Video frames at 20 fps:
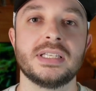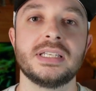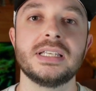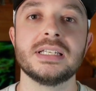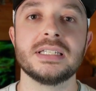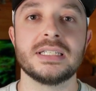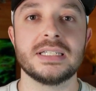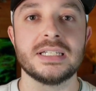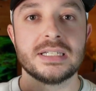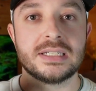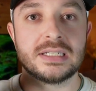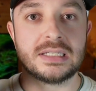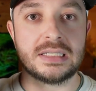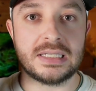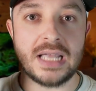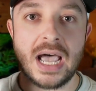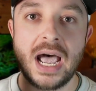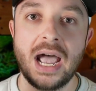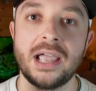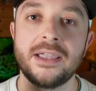he didn't
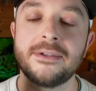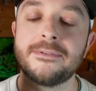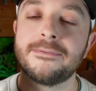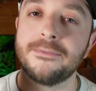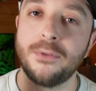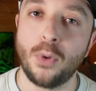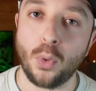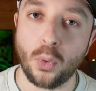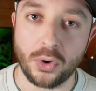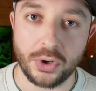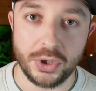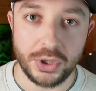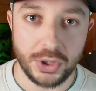just die for